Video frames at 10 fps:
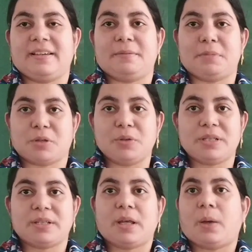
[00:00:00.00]

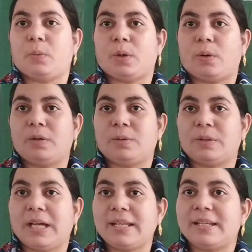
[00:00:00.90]
because we all know
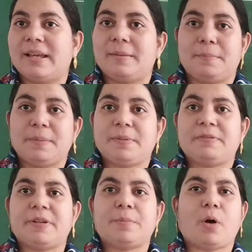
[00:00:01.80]
that people
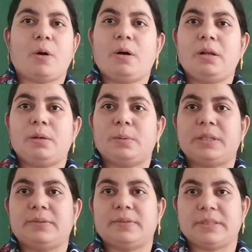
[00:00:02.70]
from all over
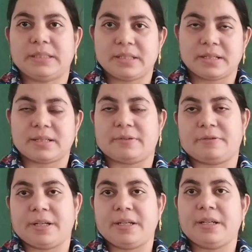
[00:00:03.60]
the world are
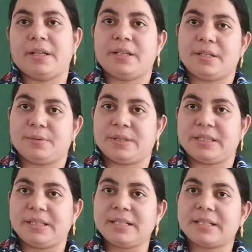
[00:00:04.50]
suffering during
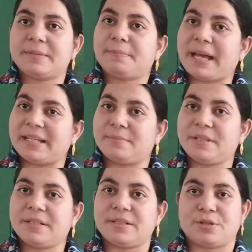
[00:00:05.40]
this
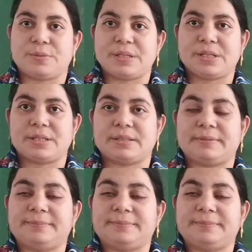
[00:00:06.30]
pandemic situation.